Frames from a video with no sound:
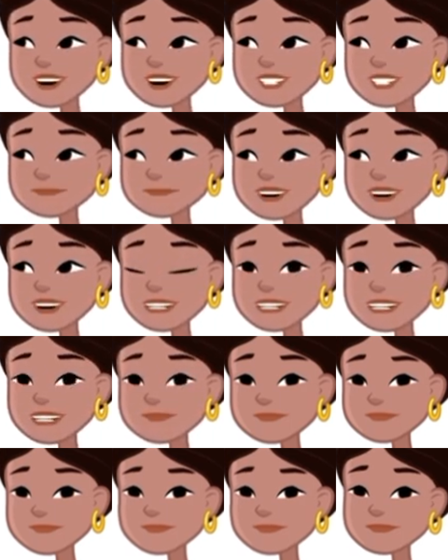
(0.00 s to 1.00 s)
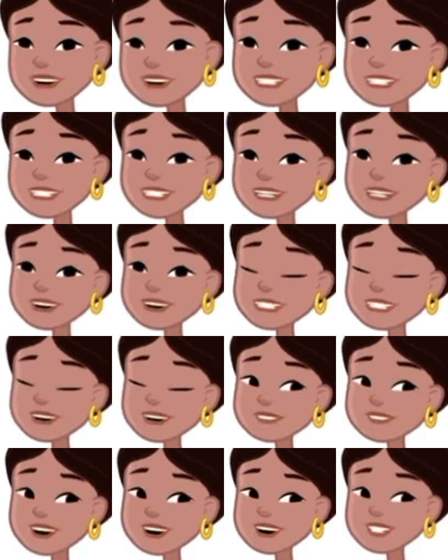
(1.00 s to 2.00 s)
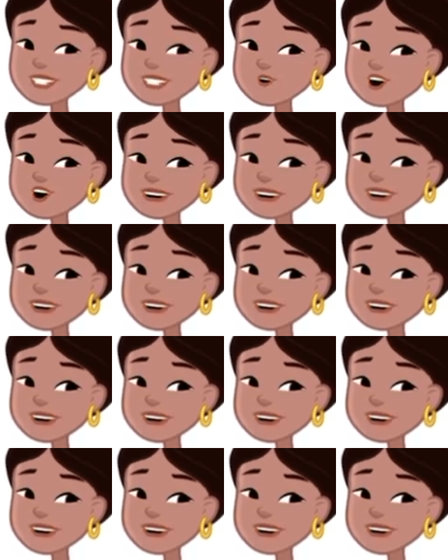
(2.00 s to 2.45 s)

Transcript: and body. The key is to find